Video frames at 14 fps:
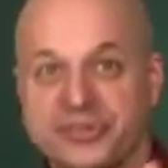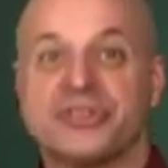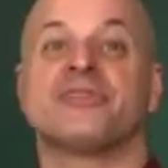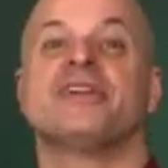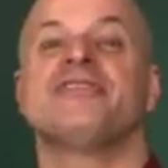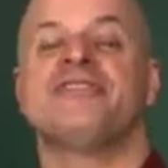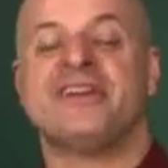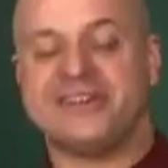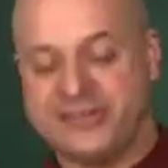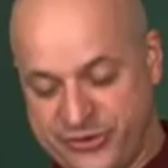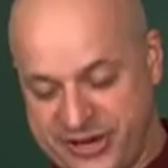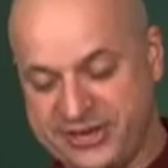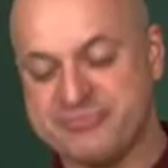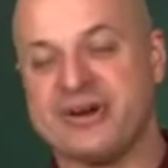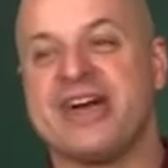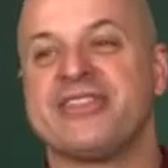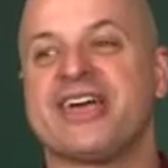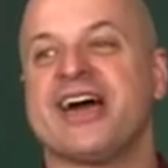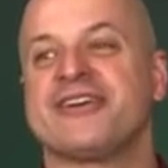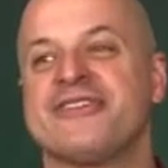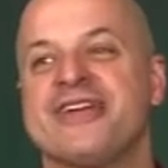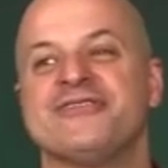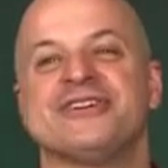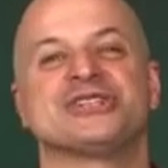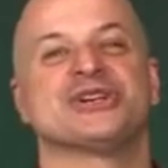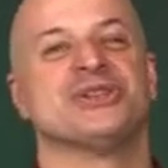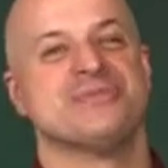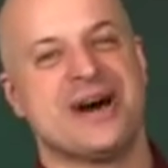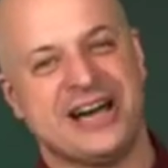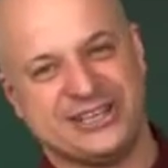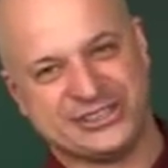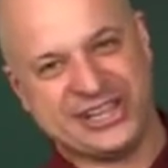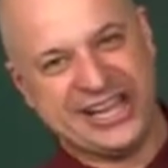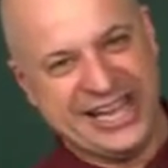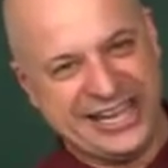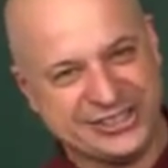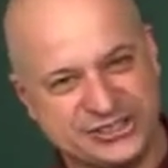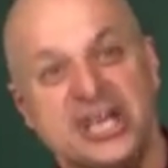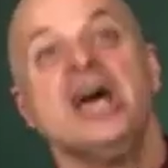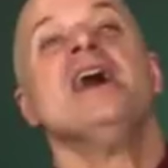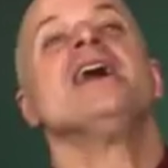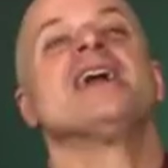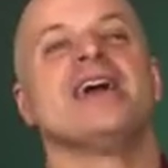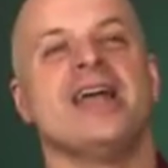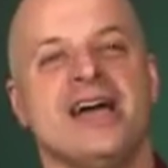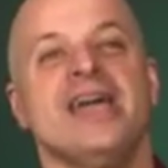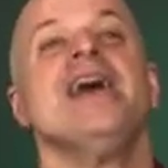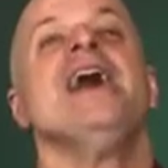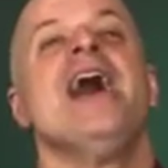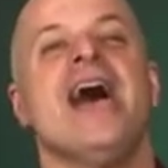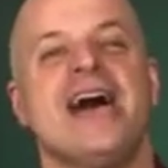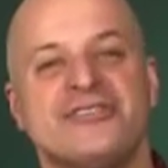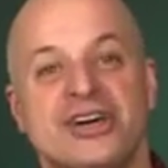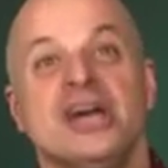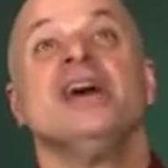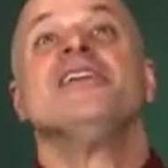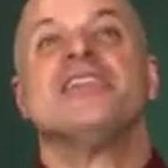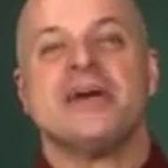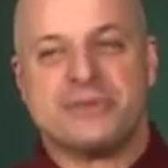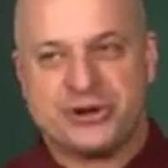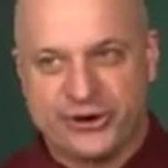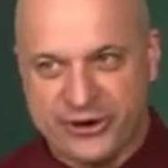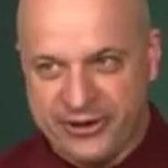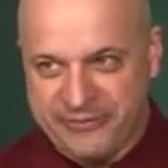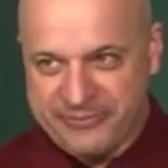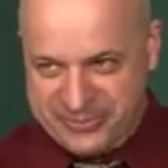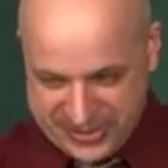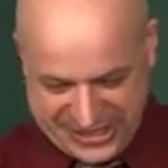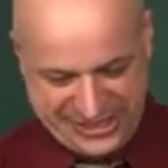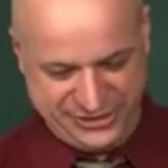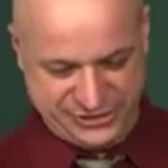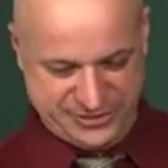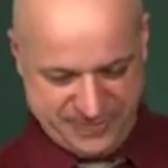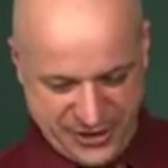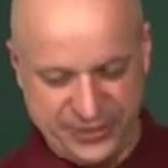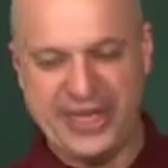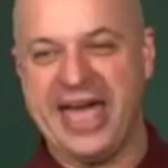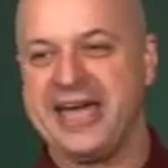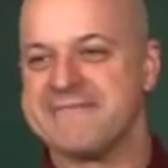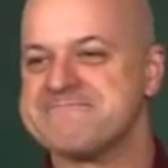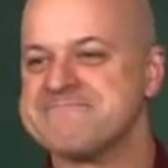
3-breath Conrad Fisher Lamaze class. Can I have the epidural, please? Okay.